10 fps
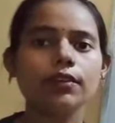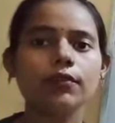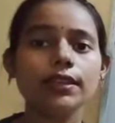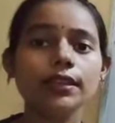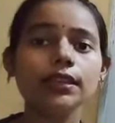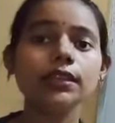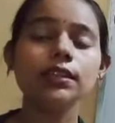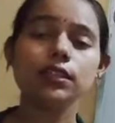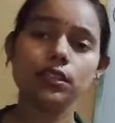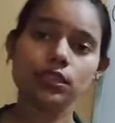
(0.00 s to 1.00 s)
whether
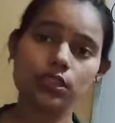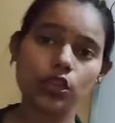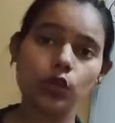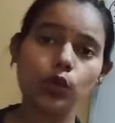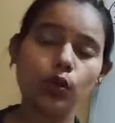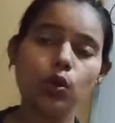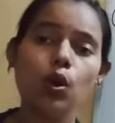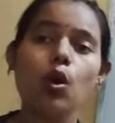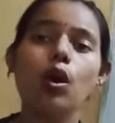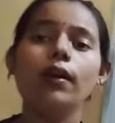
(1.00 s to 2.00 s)
0
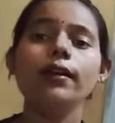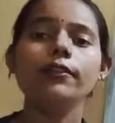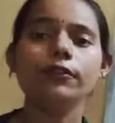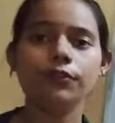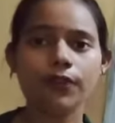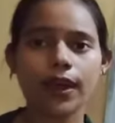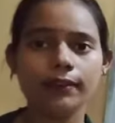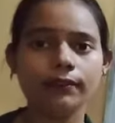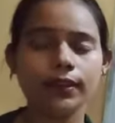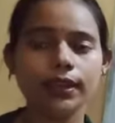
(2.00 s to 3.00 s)
or
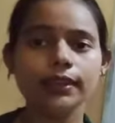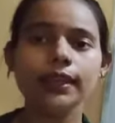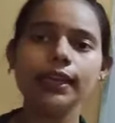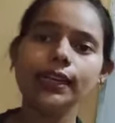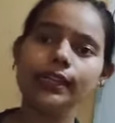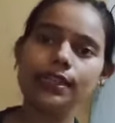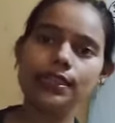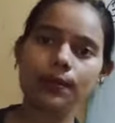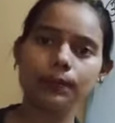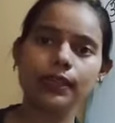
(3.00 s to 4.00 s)
5, then it is
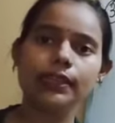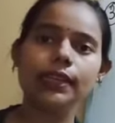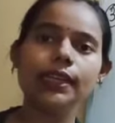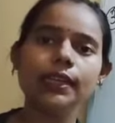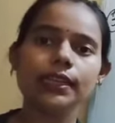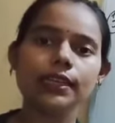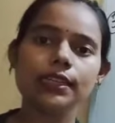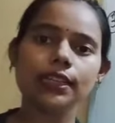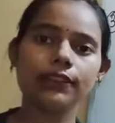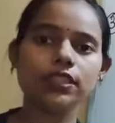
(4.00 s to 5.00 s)
completely
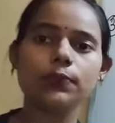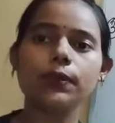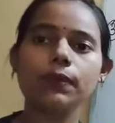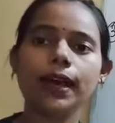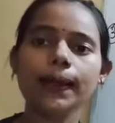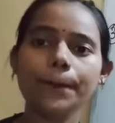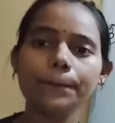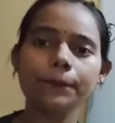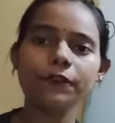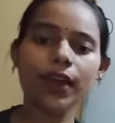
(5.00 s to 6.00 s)
divisible by
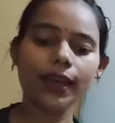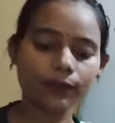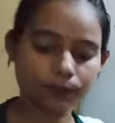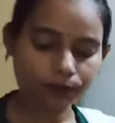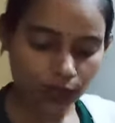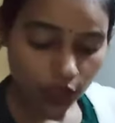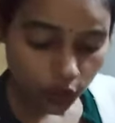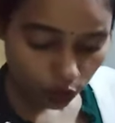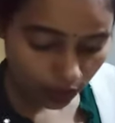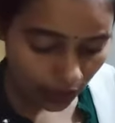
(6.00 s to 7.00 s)
5.
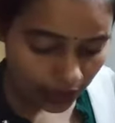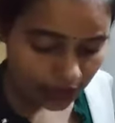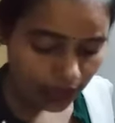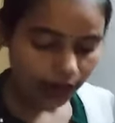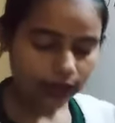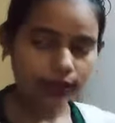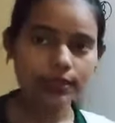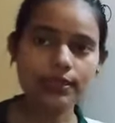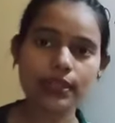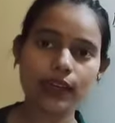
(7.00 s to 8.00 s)
So class,
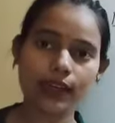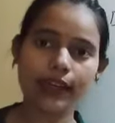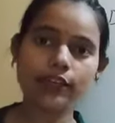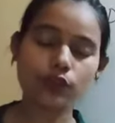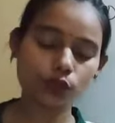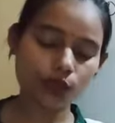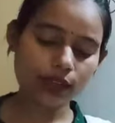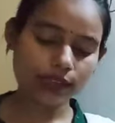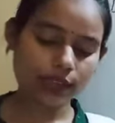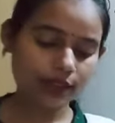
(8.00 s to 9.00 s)
our next rule
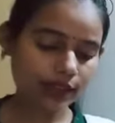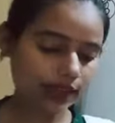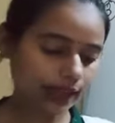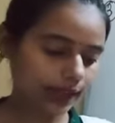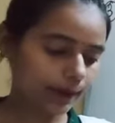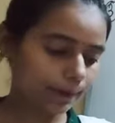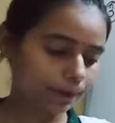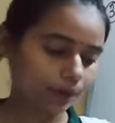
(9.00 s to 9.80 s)
is given there,